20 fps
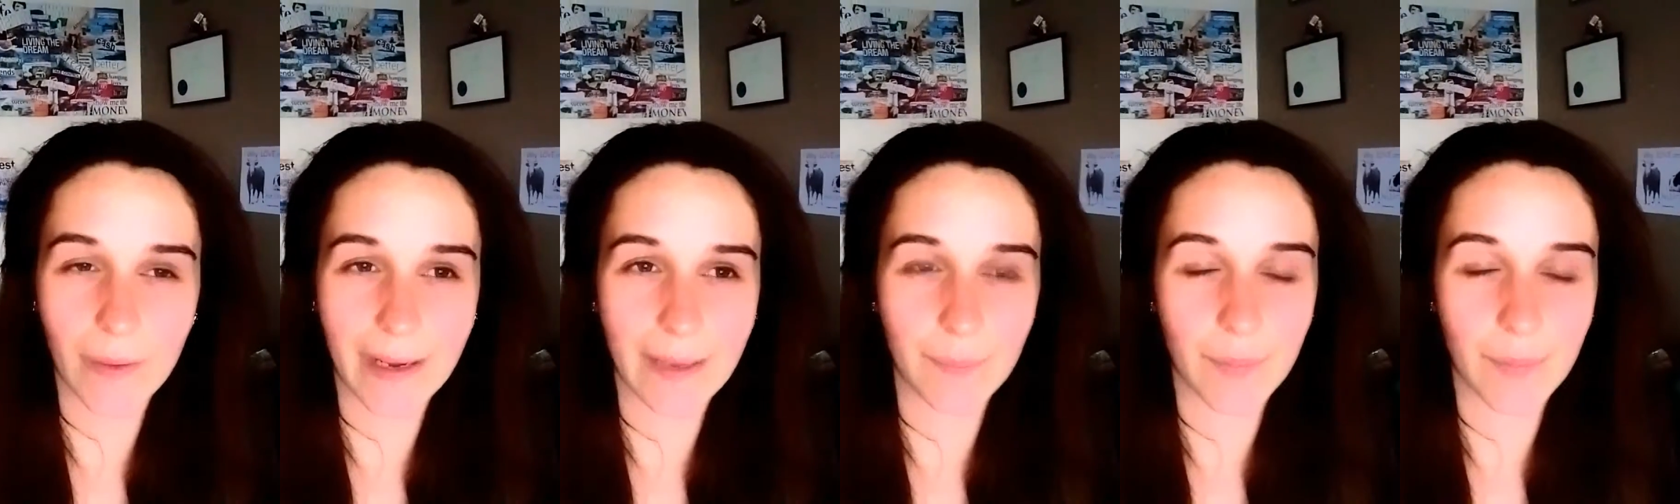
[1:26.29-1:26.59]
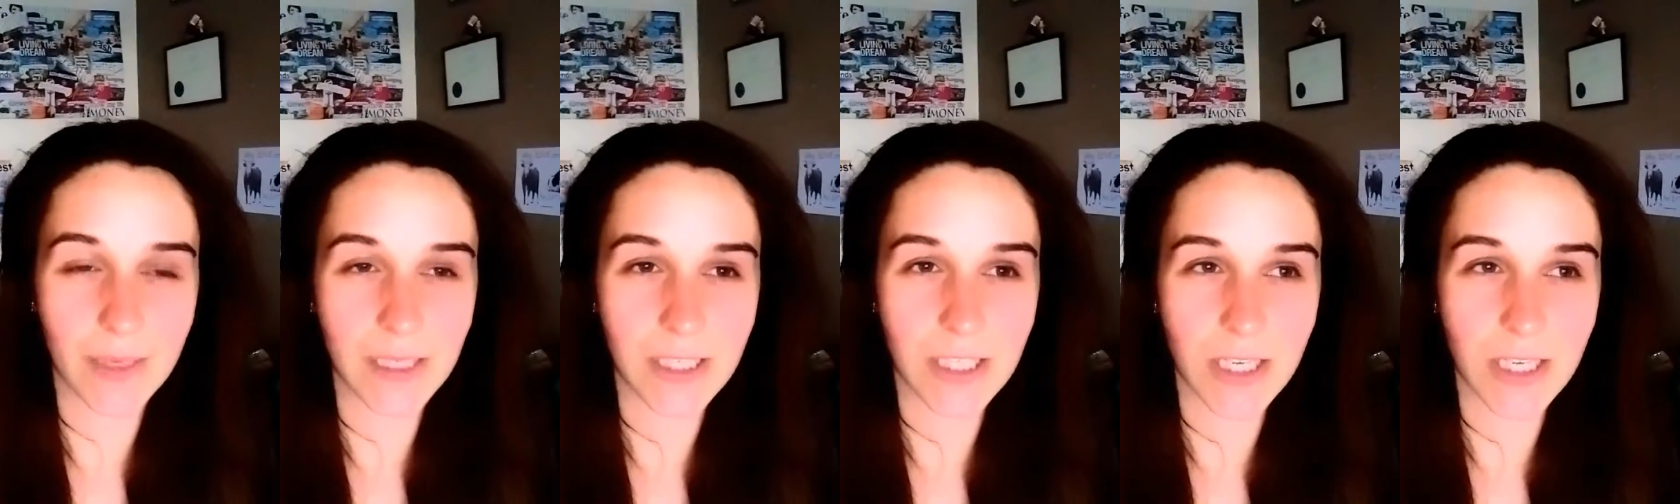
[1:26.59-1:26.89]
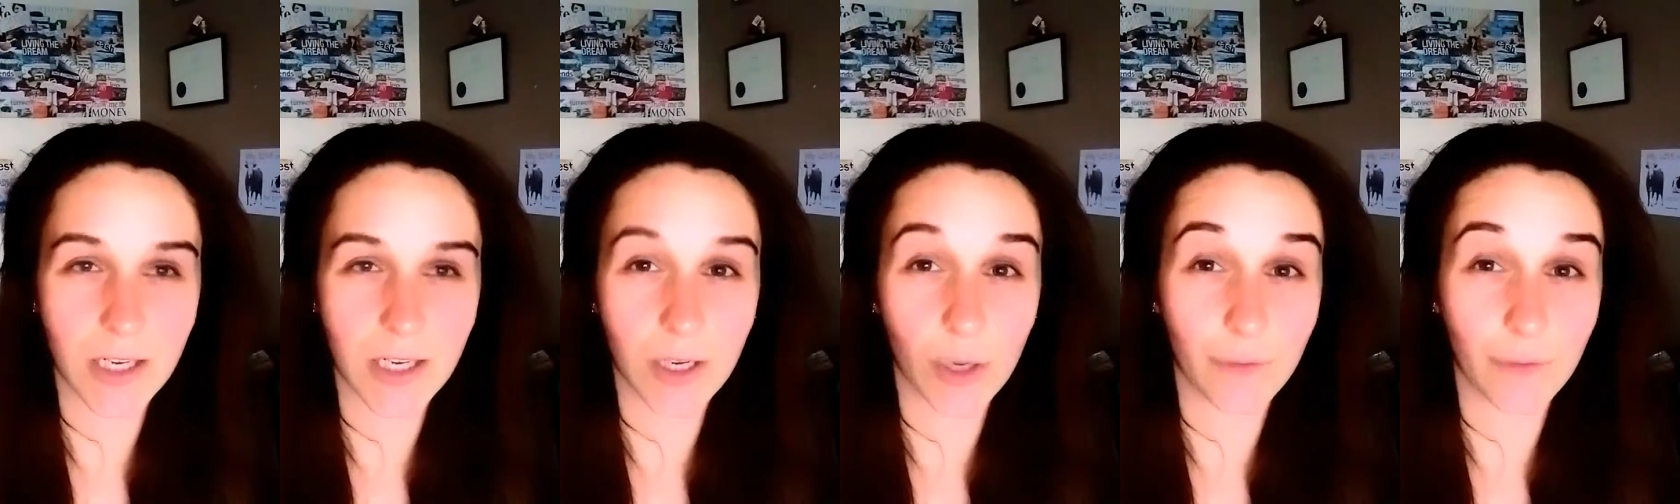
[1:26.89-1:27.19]
a
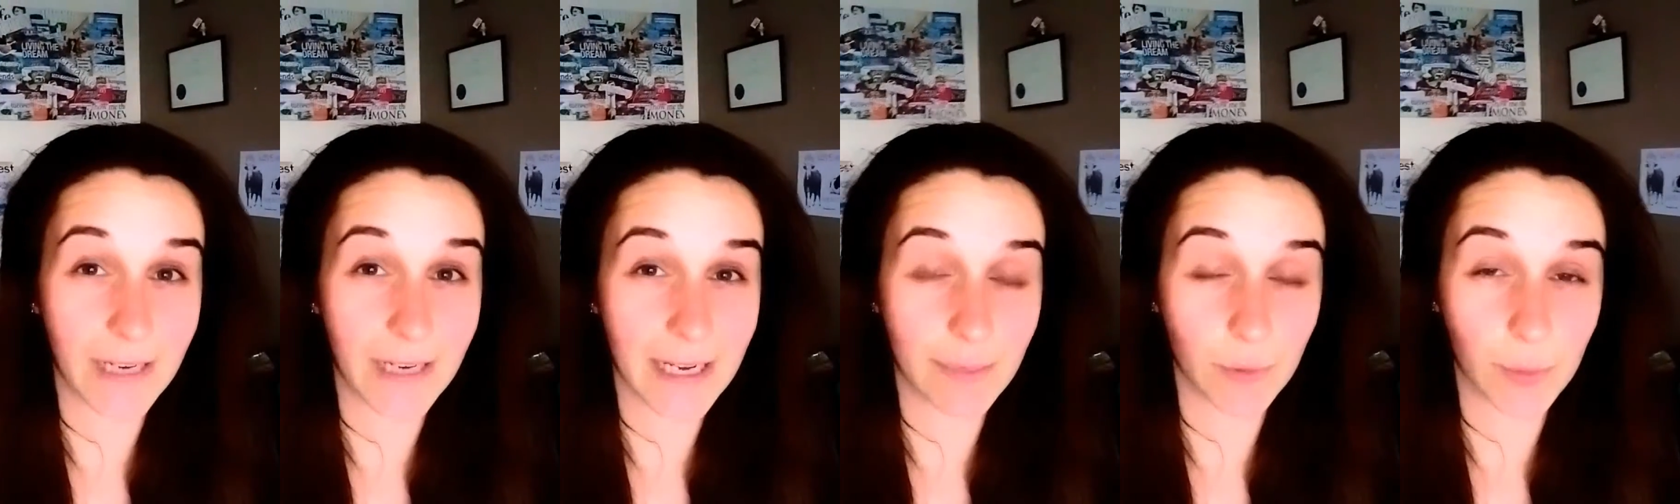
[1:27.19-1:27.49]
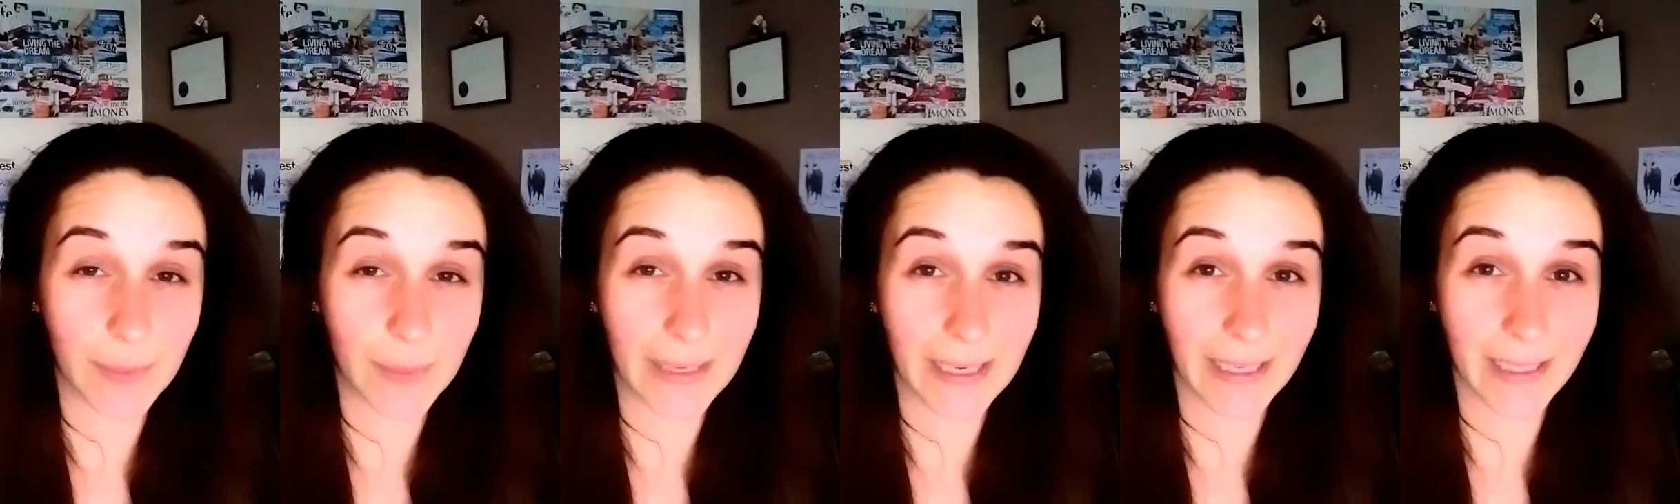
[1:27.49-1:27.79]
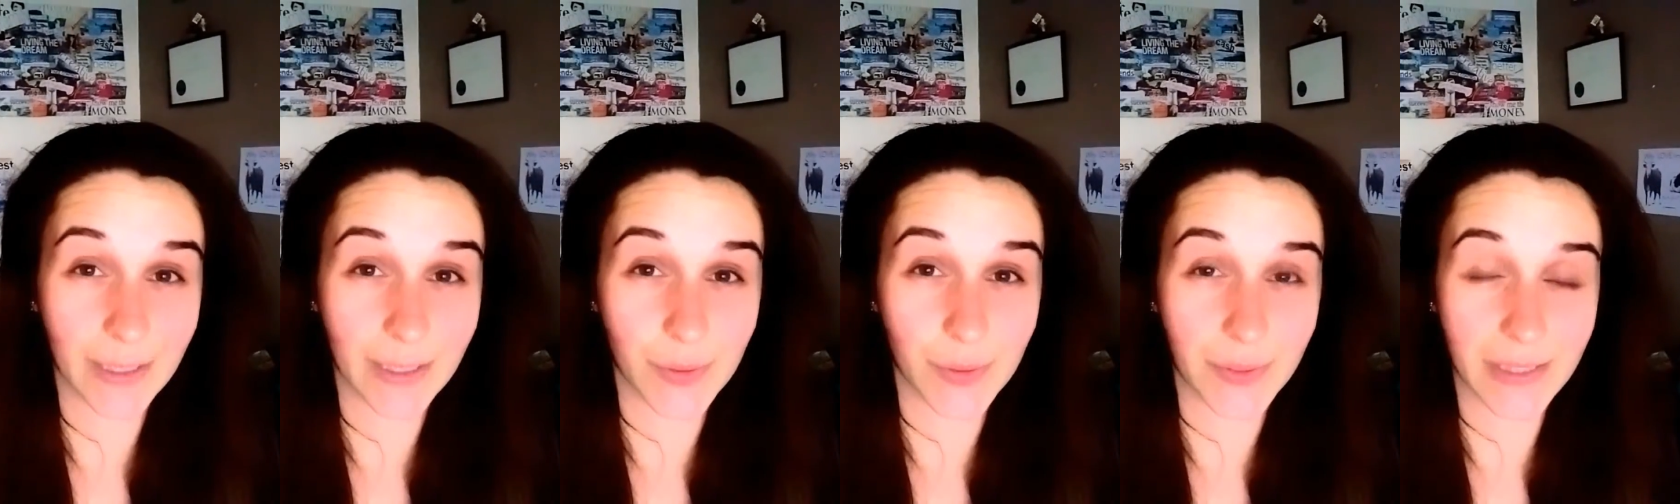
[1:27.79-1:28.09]
picture of an animal being
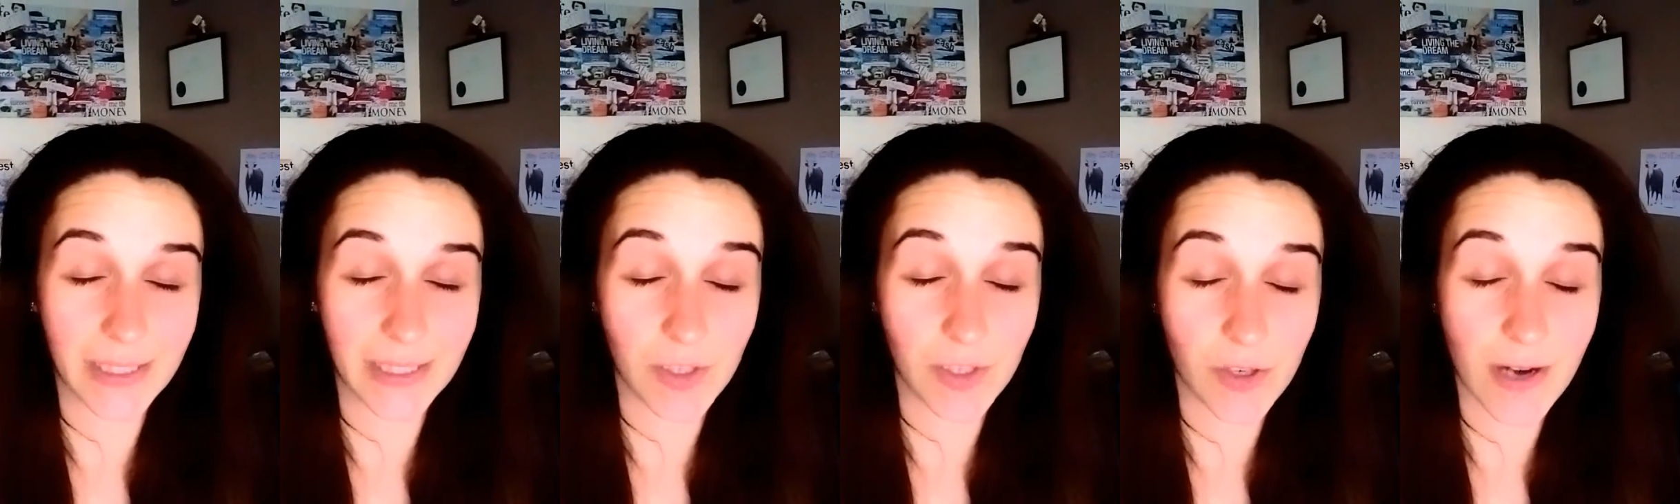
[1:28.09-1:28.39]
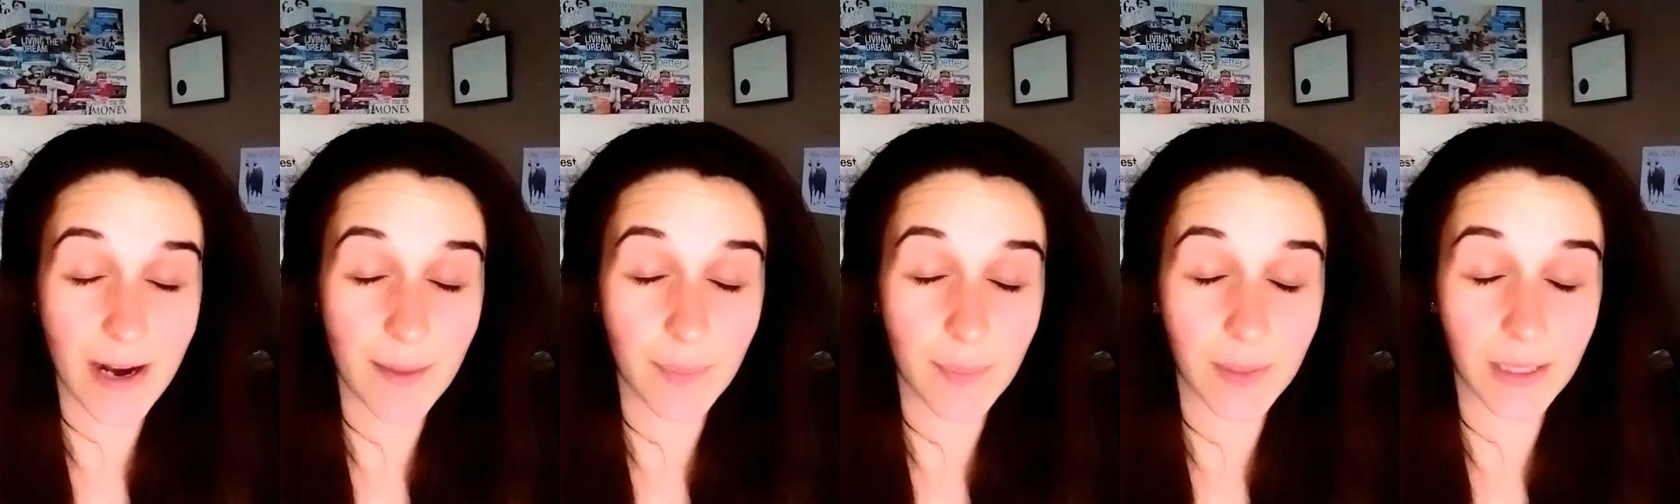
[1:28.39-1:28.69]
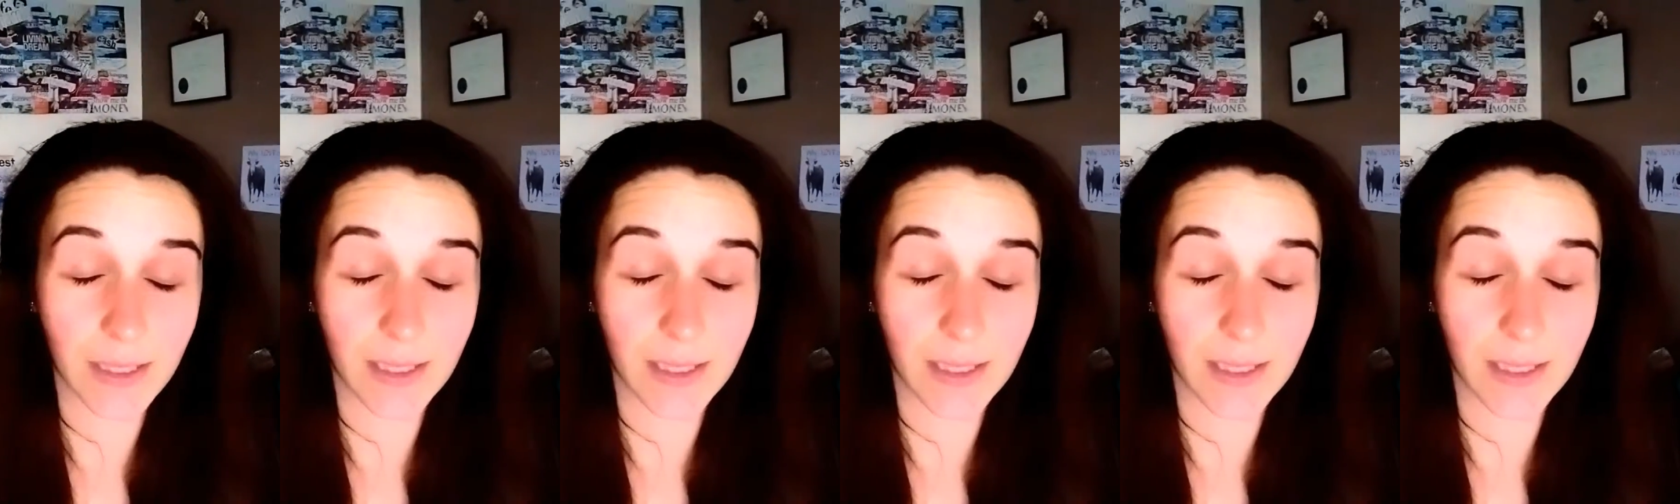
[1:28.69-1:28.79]
killed in a trap